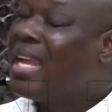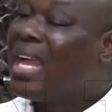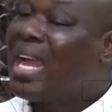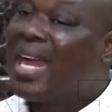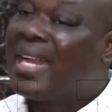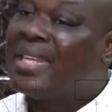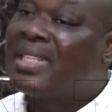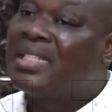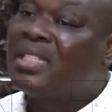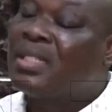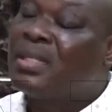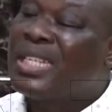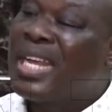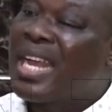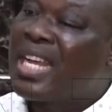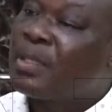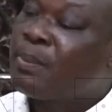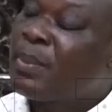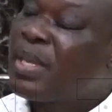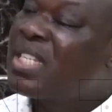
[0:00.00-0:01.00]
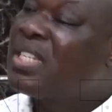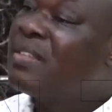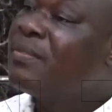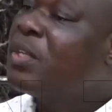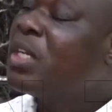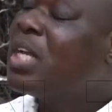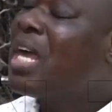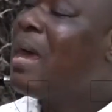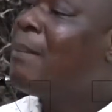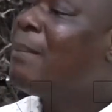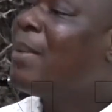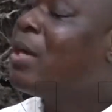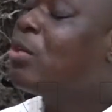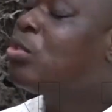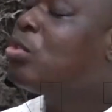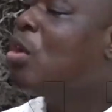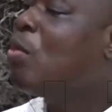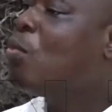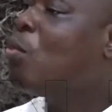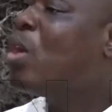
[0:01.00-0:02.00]
and there are specific
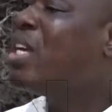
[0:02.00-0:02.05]
amounts of